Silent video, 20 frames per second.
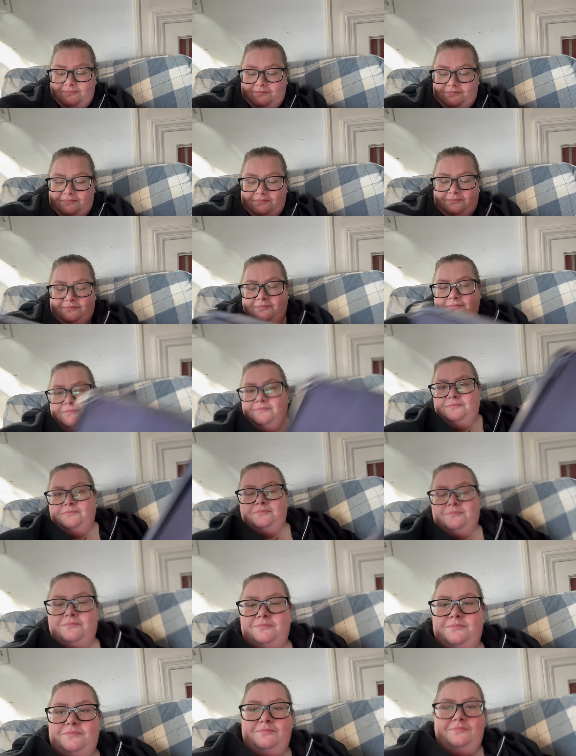
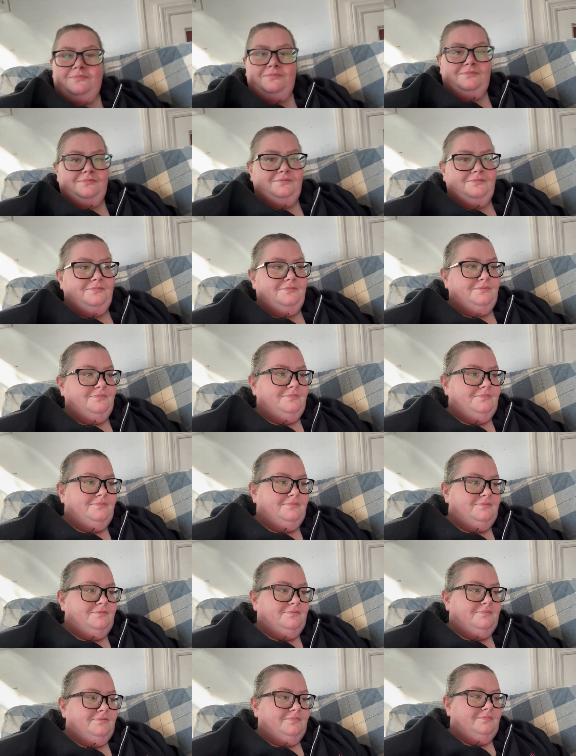
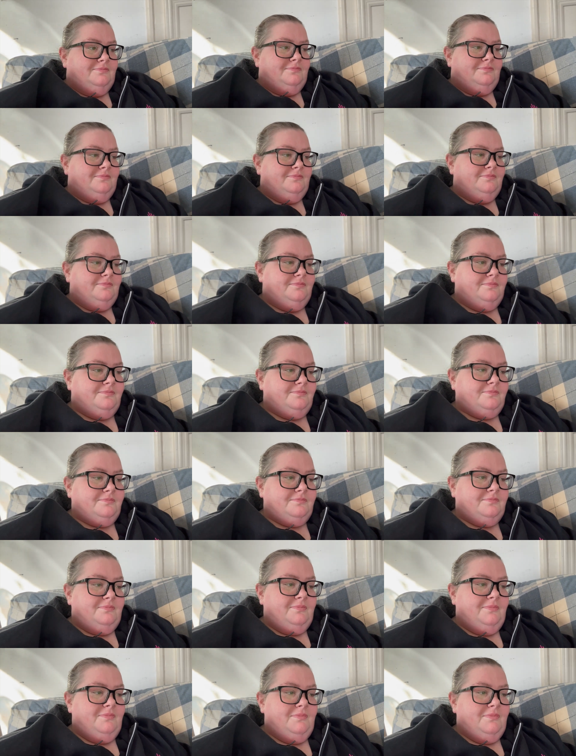
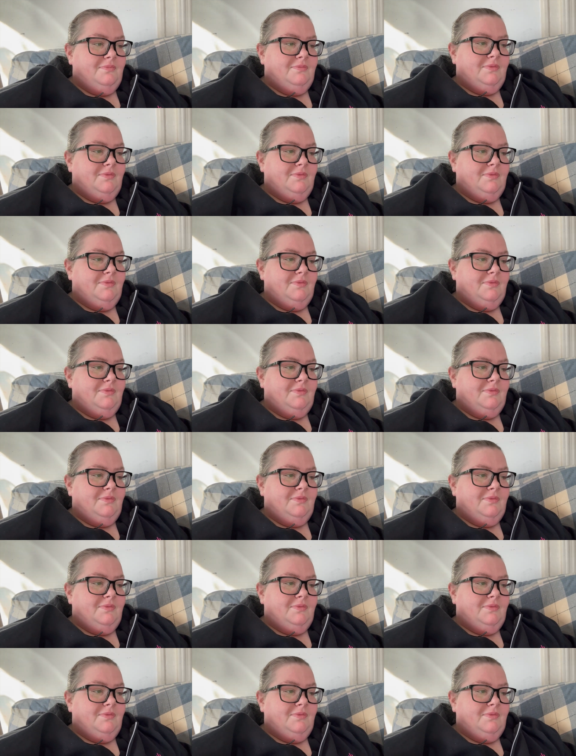(no one is talking)